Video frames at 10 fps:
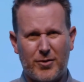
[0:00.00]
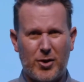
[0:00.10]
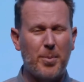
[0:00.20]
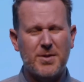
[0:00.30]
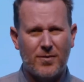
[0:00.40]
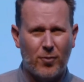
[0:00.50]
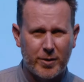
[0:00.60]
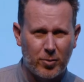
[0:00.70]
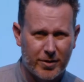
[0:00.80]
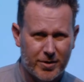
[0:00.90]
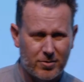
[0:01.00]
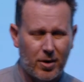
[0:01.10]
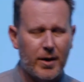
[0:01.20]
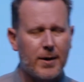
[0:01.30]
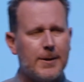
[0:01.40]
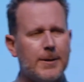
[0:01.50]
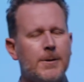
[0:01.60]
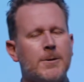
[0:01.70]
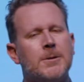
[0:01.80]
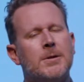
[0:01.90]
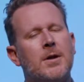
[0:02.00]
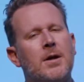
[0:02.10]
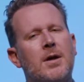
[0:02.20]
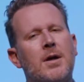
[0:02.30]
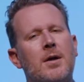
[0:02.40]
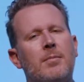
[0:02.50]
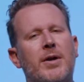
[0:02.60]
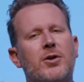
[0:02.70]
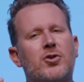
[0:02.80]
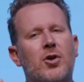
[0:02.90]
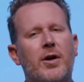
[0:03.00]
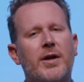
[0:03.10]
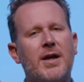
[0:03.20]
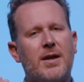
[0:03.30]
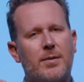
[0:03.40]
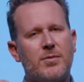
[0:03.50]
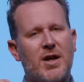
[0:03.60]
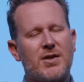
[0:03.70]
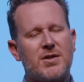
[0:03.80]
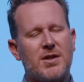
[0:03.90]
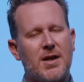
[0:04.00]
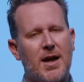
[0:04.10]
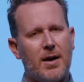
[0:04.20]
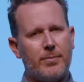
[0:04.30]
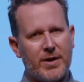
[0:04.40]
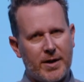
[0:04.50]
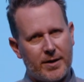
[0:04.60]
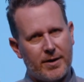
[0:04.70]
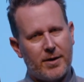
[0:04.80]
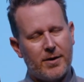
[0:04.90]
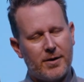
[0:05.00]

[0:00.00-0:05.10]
the opposite of what you want to do, right? But you're trying to get them just to calm down.